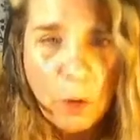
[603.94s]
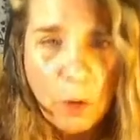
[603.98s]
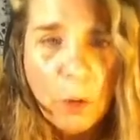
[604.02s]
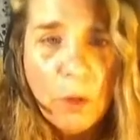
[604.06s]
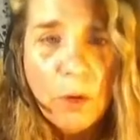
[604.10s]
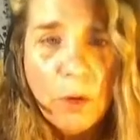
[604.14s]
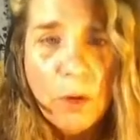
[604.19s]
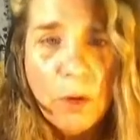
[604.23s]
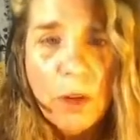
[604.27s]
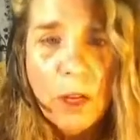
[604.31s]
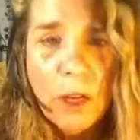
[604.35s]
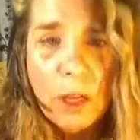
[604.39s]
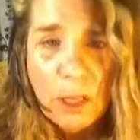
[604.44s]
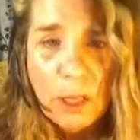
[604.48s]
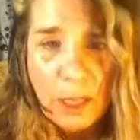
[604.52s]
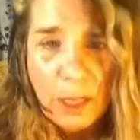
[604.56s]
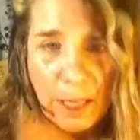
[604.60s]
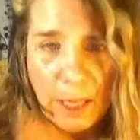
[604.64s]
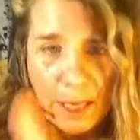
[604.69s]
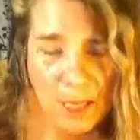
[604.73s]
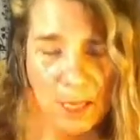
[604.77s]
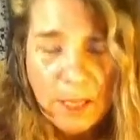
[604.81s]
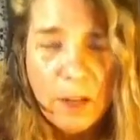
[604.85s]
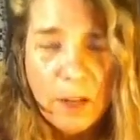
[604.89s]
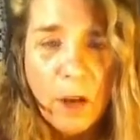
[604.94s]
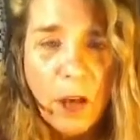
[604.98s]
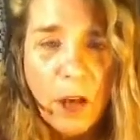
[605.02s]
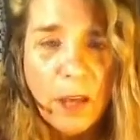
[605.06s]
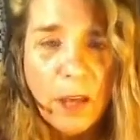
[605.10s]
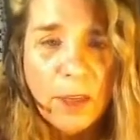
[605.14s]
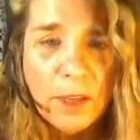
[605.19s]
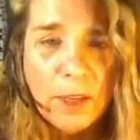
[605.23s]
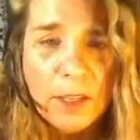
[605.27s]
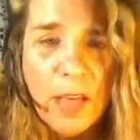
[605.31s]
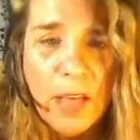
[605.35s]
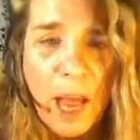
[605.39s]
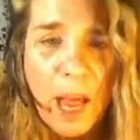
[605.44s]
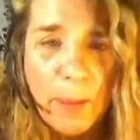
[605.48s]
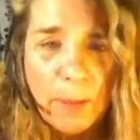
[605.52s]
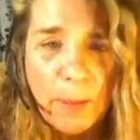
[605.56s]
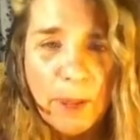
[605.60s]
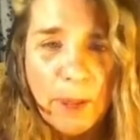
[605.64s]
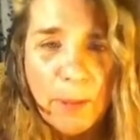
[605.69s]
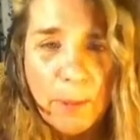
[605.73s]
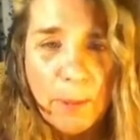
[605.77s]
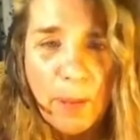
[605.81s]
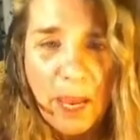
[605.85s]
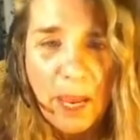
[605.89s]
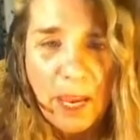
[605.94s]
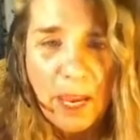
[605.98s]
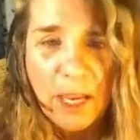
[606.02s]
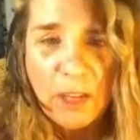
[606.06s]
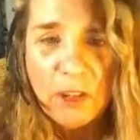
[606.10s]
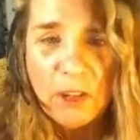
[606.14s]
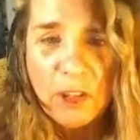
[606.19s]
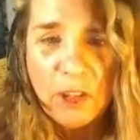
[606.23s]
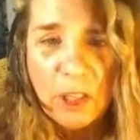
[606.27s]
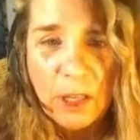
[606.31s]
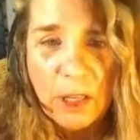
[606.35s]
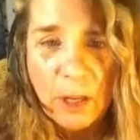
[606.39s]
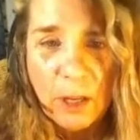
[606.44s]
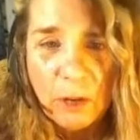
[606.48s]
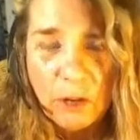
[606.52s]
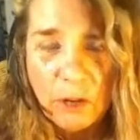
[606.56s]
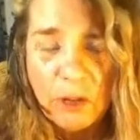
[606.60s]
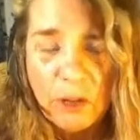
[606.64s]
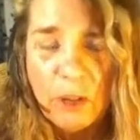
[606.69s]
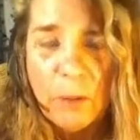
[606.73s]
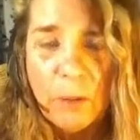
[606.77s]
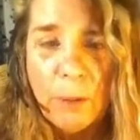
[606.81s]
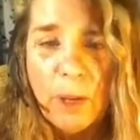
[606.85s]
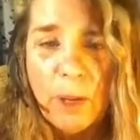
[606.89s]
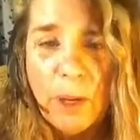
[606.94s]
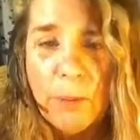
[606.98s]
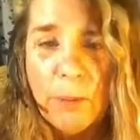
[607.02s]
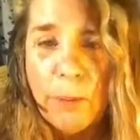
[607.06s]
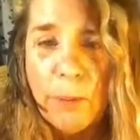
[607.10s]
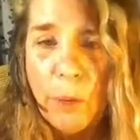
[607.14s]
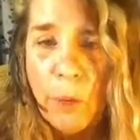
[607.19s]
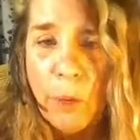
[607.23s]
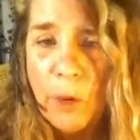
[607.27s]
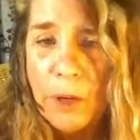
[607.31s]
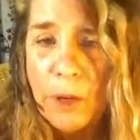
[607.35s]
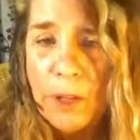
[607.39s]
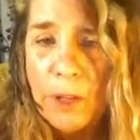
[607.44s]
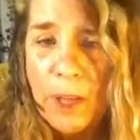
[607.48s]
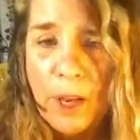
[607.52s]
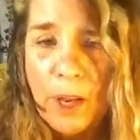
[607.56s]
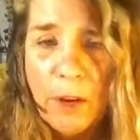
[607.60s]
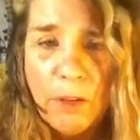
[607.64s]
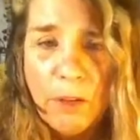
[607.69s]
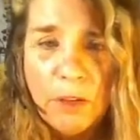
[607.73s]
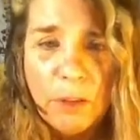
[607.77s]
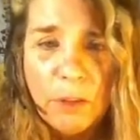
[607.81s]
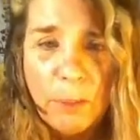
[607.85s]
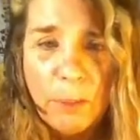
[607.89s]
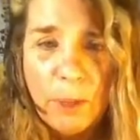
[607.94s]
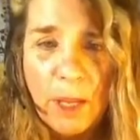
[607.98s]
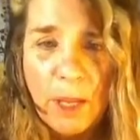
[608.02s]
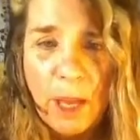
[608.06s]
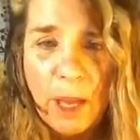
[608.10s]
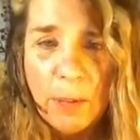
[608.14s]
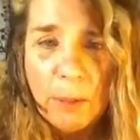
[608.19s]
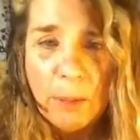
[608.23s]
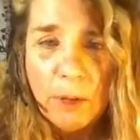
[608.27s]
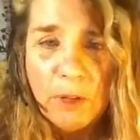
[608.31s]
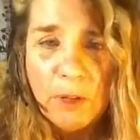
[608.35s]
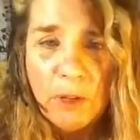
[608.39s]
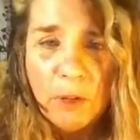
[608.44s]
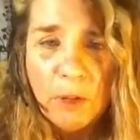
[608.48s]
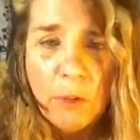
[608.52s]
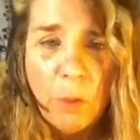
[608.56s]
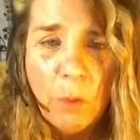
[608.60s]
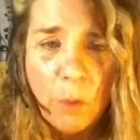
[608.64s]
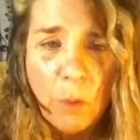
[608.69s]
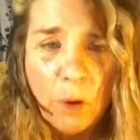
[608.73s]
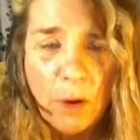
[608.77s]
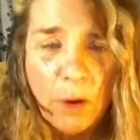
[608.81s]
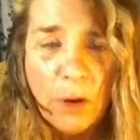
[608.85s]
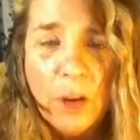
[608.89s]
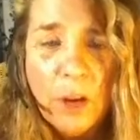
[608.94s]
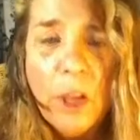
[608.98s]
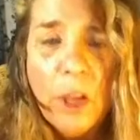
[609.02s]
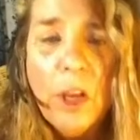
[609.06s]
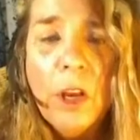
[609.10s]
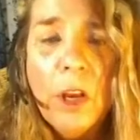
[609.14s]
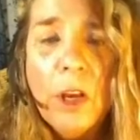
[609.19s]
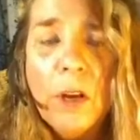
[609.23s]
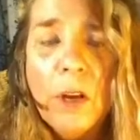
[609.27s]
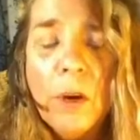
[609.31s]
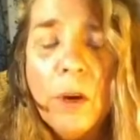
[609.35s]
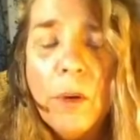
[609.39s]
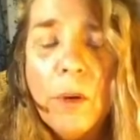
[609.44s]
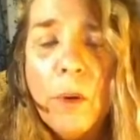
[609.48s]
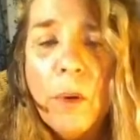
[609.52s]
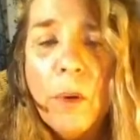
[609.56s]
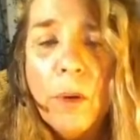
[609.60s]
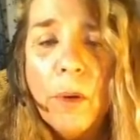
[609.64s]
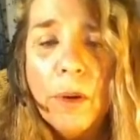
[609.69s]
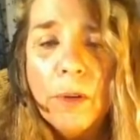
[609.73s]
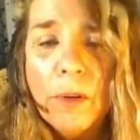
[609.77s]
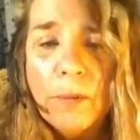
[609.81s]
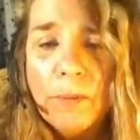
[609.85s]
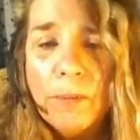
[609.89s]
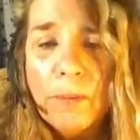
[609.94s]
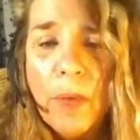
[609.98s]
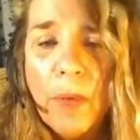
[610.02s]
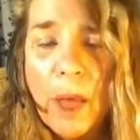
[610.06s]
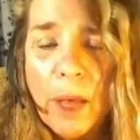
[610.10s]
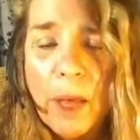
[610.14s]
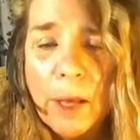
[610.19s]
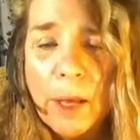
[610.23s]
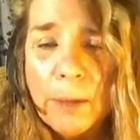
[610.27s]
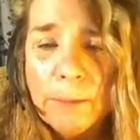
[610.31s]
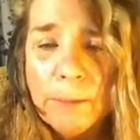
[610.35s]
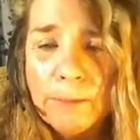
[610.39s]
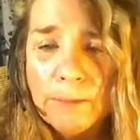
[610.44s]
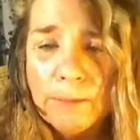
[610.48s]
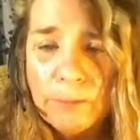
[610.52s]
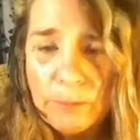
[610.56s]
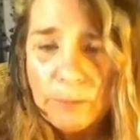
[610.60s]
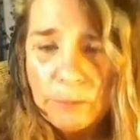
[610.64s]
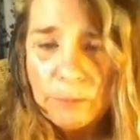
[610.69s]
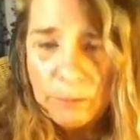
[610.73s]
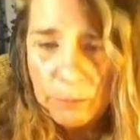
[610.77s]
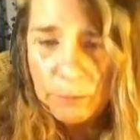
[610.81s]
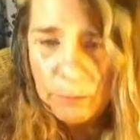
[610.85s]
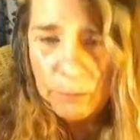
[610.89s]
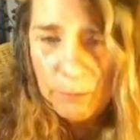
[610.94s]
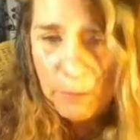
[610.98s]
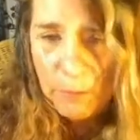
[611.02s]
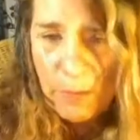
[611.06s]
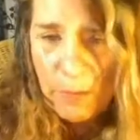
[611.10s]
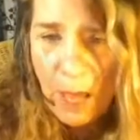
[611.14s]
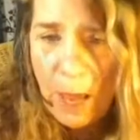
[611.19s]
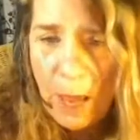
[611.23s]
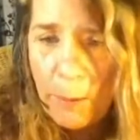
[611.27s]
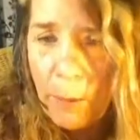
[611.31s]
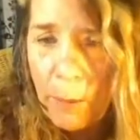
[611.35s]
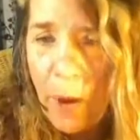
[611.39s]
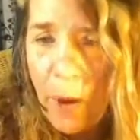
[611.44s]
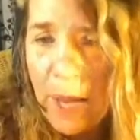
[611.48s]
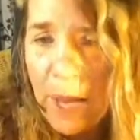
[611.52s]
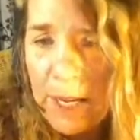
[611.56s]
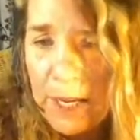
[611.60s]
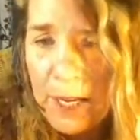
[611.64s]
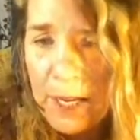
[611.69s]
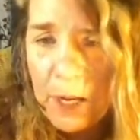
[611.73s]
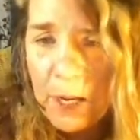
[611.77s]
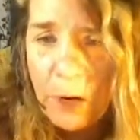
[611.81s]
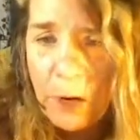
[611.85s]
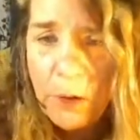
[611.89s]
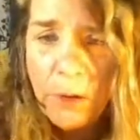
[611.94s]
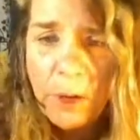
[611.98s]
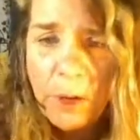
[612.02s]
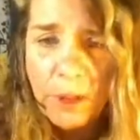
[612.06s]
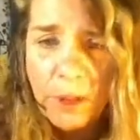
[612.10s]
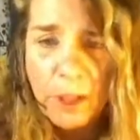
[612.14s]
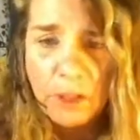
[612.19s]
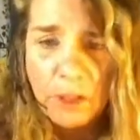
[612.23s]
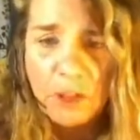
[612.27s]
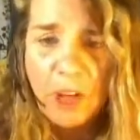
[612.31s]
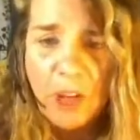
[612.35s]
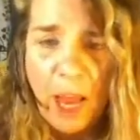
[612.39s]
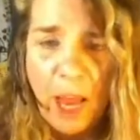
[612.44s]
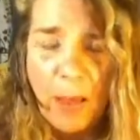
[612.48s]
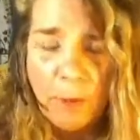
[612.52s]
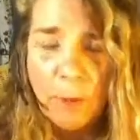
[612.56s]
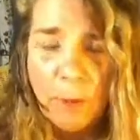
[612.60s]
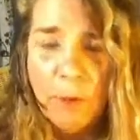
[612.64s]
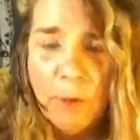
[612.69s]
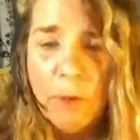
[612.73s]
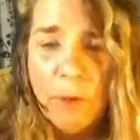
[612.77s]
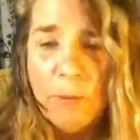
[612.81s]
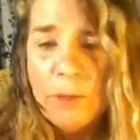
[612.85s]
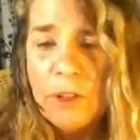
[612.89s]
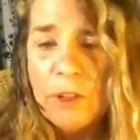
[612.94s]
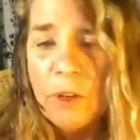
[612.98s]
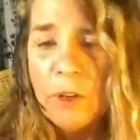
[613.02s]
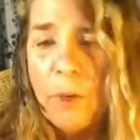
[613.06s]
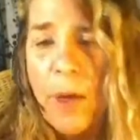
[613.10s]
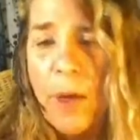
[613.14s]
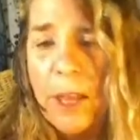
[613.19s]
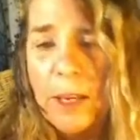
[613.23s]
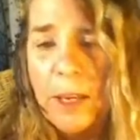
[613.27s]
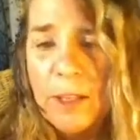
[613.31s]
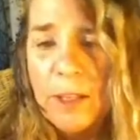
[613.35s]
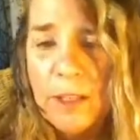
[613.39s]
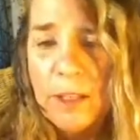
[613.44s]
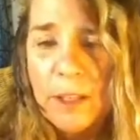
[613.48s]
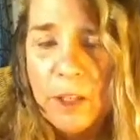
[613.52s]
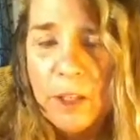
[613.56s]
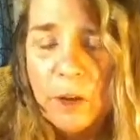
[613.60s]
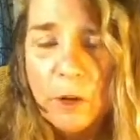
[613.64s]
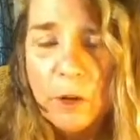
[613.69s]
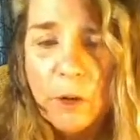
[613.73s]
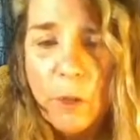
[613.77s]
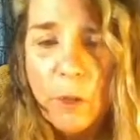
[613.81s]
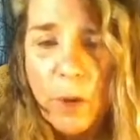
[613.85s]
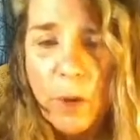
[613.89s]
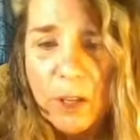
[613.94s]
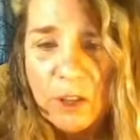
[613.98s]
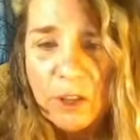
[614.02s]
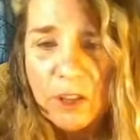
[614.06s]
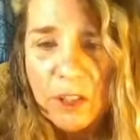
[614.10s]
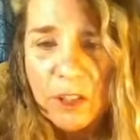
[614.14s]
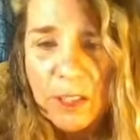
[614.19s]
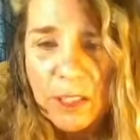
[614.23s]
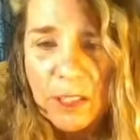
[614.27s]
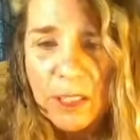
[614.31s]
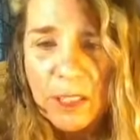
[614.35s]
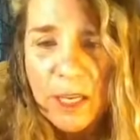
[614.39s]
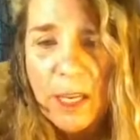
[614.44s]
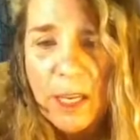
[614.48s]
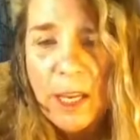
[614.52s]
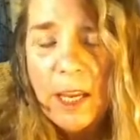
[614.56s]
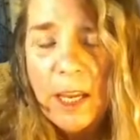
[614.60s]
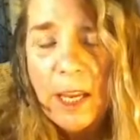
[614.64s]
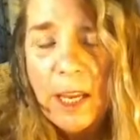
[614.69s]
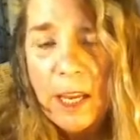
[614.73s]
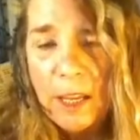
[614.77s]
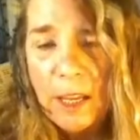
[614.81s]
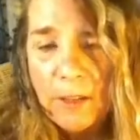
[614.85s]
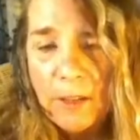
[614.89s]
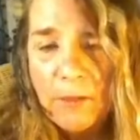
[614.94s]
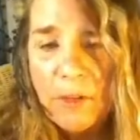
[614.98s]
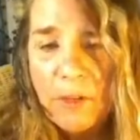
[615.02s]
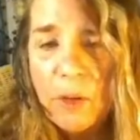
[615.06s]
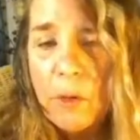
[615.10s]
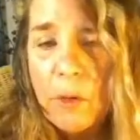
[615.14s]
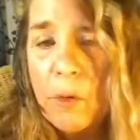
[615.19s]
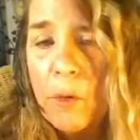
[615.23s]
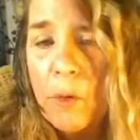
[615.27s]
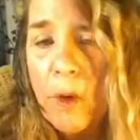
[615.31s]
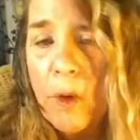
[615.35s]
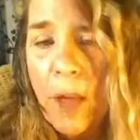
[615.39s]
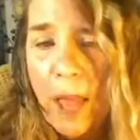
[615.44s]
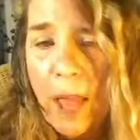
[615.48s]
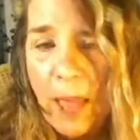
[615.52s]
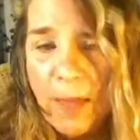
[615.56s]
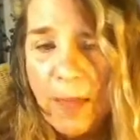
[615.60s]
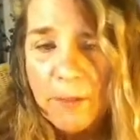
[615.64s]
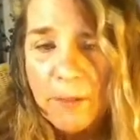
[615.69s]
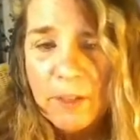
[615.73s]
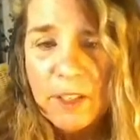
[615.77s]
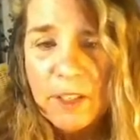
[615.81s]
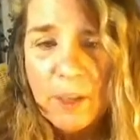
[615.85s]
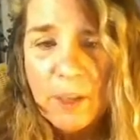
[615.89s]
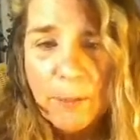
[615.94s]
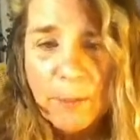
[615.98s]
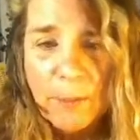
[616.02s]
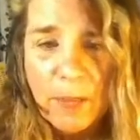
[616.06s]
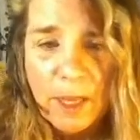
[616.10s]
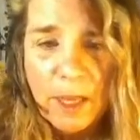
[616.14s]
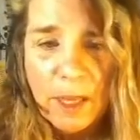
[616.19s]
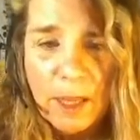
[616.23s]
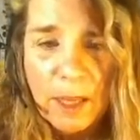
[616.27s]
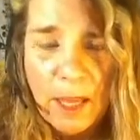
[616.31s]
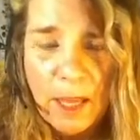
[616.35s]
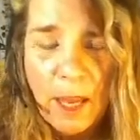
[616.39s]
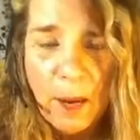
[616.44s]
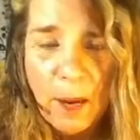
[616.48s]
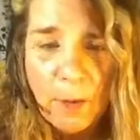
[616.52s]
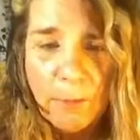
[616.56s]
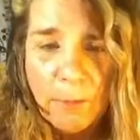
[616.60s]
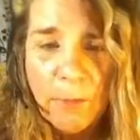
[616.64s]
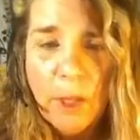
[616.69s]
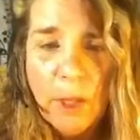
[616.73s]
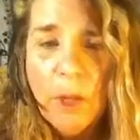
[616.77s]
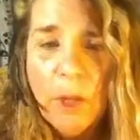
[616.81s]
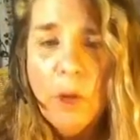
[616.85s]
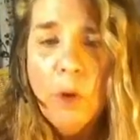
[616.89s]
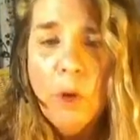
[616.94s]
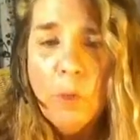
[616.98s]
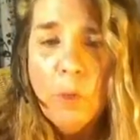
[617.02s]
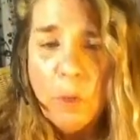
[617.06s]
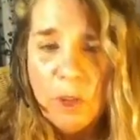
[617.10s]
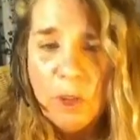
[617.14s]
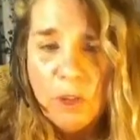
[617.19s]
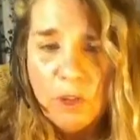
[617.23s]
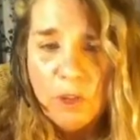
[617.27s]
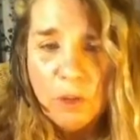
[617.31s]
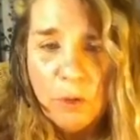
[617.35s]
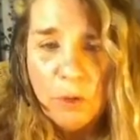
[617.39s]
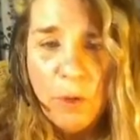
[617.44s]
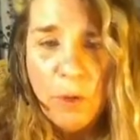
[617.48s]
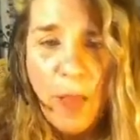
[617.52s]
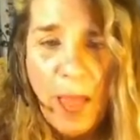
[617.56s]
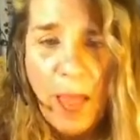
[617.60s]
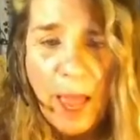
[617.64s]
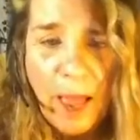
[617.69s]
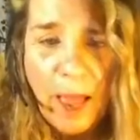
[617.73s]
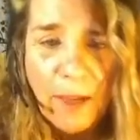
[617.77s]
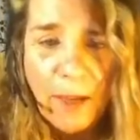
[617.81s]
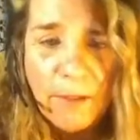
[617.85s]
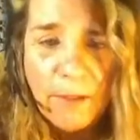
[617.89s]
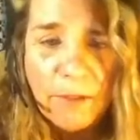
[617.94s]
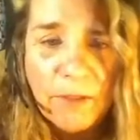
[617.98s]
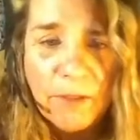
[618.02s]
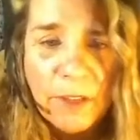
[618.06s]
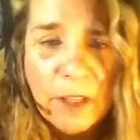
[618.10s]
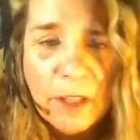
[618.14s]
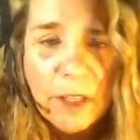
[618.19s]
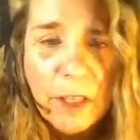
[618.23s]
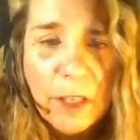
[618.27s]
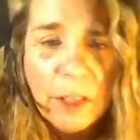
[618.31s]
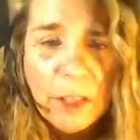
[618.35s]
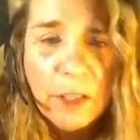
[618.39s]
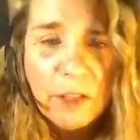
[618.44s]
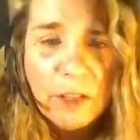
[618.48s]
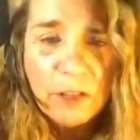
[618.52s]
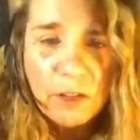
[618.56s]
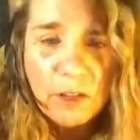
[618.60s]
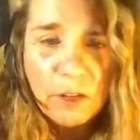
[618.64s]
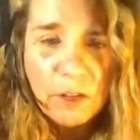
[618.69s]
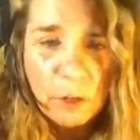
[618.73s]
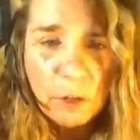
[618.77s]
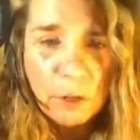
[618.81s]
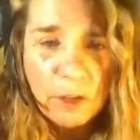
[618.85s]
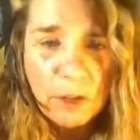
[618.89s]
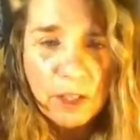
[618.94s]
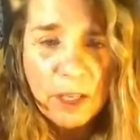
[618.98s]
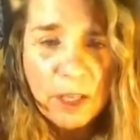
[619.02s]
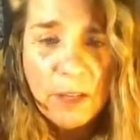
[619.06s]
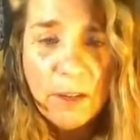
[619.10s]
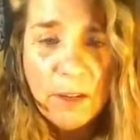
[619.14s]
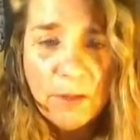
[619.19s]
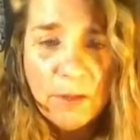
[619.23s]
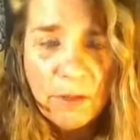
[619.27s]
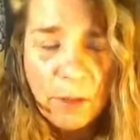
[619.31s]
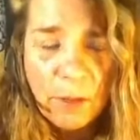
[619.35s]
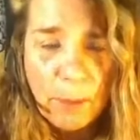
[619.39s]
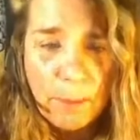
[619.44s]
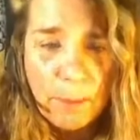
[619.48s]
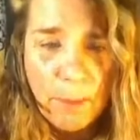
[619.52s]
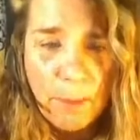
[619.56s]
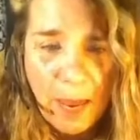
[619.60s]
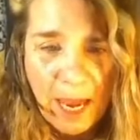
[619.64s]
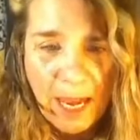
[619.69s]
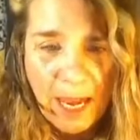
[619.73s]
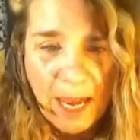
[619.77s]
link on the top of the page, and there should be a board there to be able to, or I'm right here in the chat room so I can see your questions if you have something there. We do have Susan from Maine,